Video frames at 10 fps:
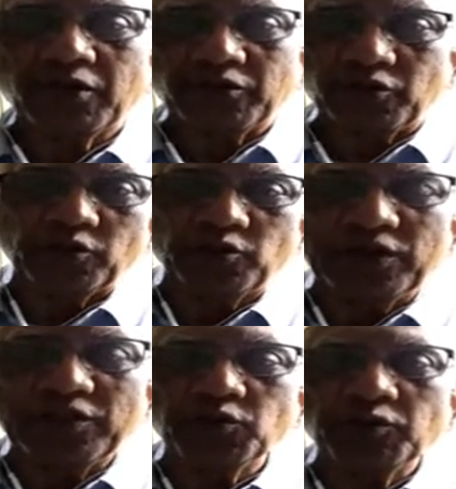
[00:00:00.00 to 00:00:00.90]
You
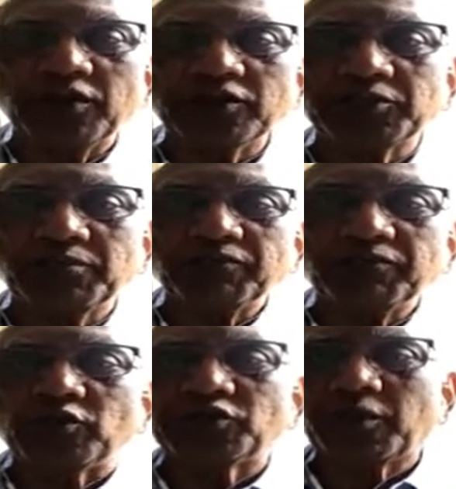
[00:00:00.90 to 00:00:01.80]
eat too much,
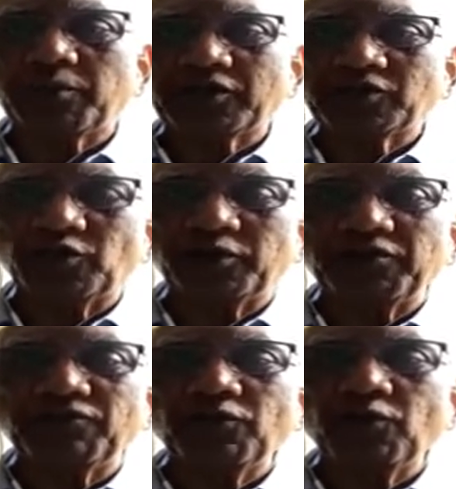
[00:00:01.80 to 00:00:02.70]
your stomach is going to
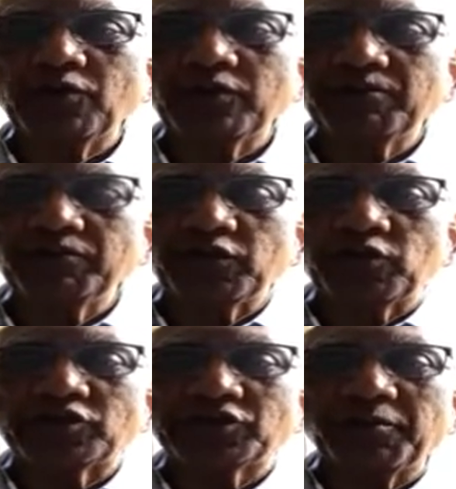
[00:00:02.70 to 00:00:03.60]
be full,
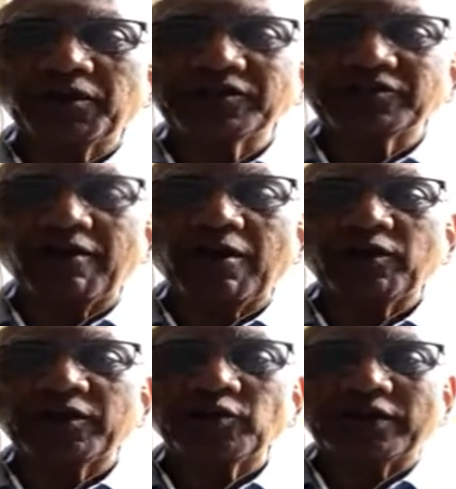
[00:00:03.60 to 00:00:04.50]
your stomach is
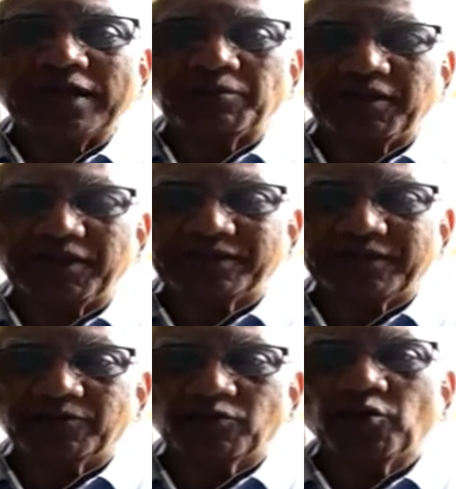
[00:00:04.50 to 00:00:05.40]
growling, you can't
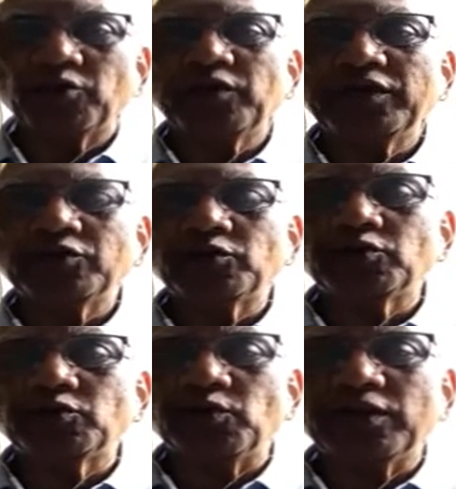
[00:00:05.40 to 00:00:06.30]
meditate. Or you eat
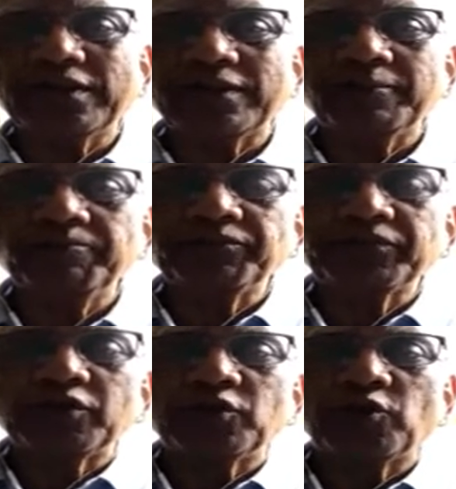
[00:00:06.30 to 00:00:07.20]
too little,
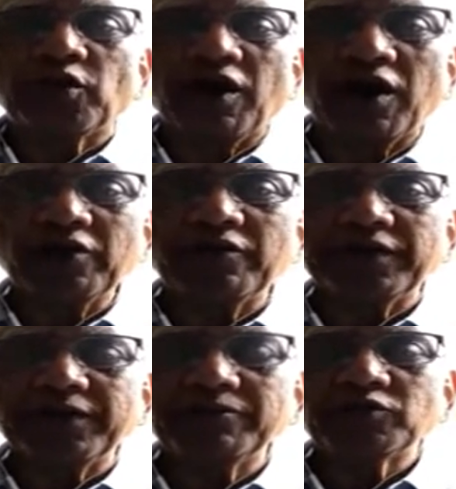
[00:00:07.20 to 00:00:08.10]
you're
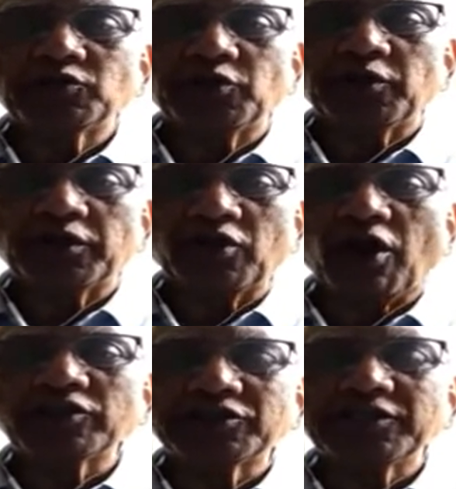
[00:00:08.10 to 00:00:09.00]
hungry, so you're
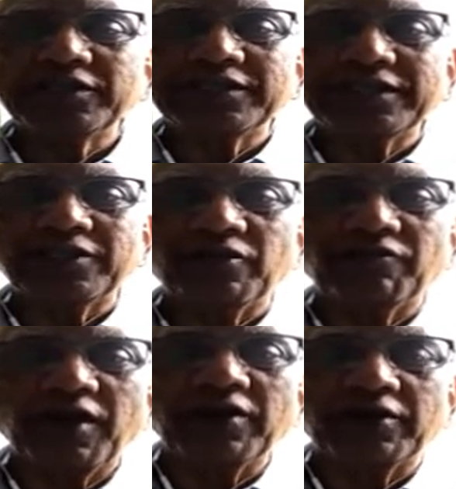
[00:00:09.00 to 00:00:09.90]
constantly thinking
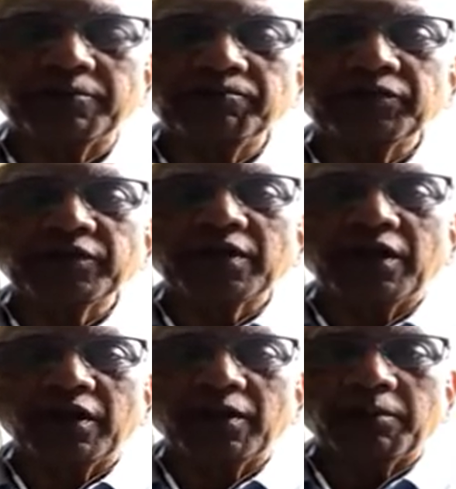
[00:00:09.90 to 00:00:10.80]
of hunger,
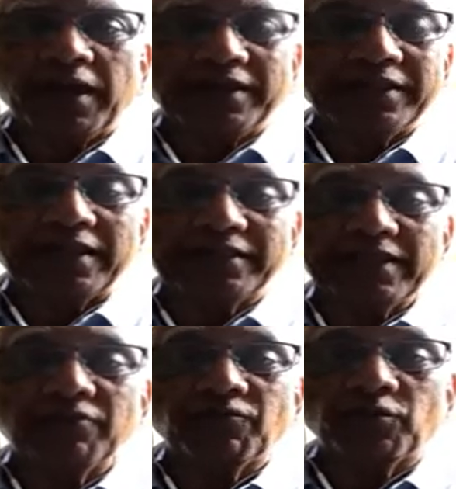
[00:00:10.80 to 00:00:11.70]
and
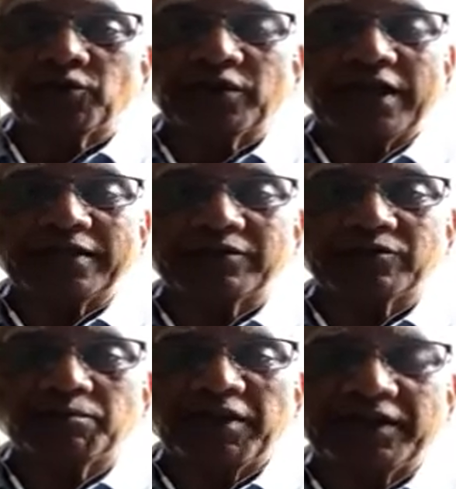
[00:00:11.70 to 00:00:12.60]
therefore you can't
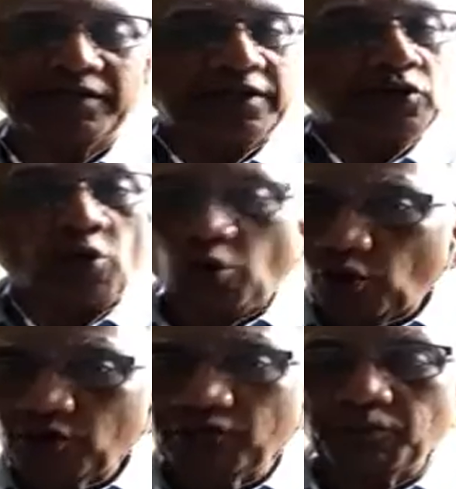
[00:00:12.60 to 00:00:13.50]
meditate.
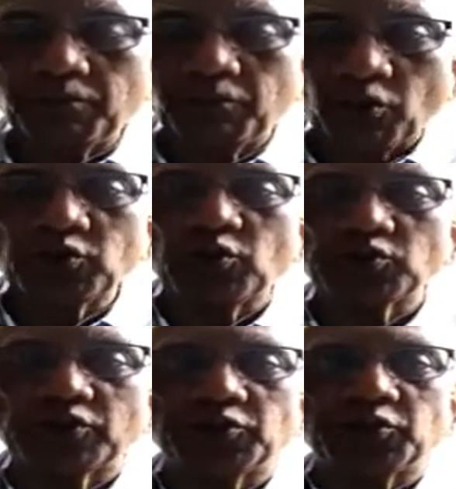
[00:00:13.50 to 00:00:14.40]
Both
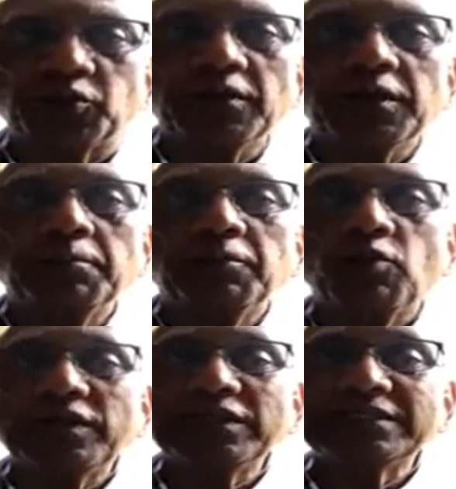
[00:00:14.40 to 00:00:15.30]
those are true. But
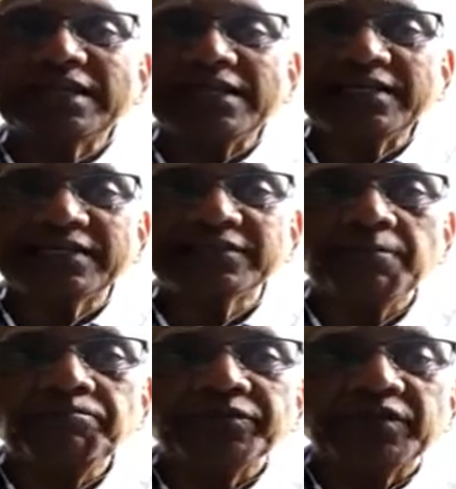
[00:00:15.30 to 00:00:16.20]
what he's saying is
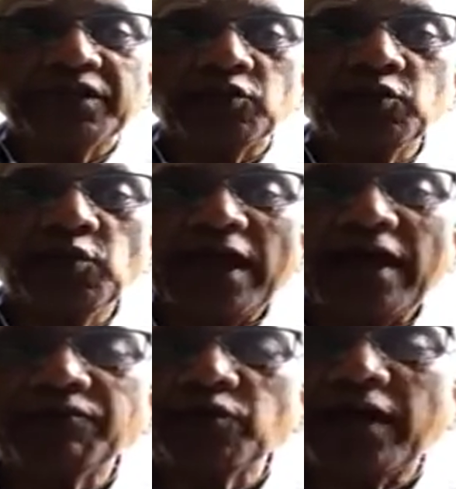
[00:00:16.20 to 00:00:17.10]
that you
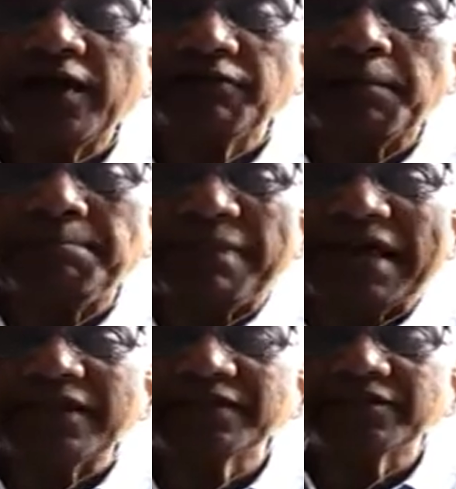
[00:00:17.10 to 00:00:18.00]
have to have a
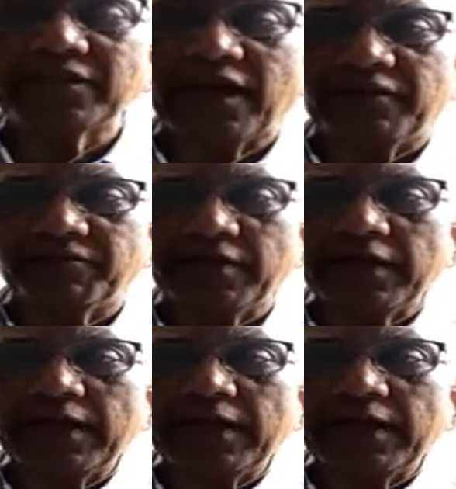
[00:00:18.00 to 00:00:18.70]
balanced life.